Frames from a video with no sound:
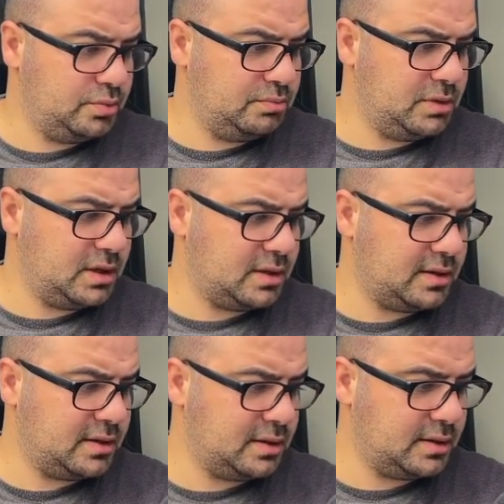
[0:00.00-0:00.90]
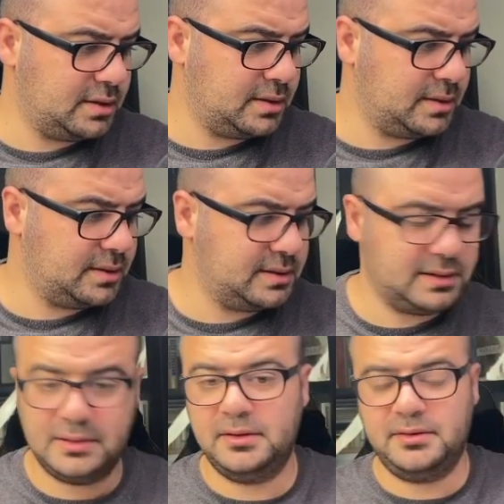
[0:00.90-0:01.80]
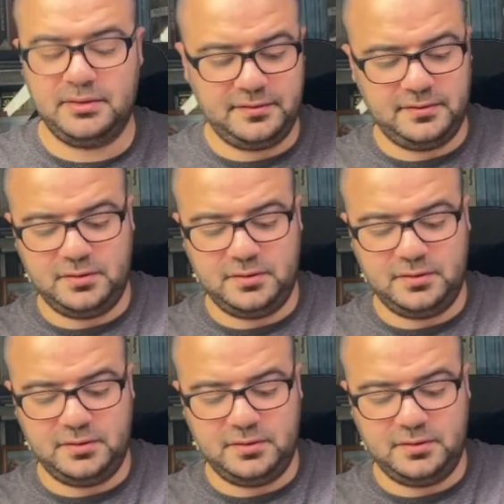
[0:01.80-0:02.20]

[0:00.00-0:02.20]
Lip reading: Yeah, I think this is clear enough,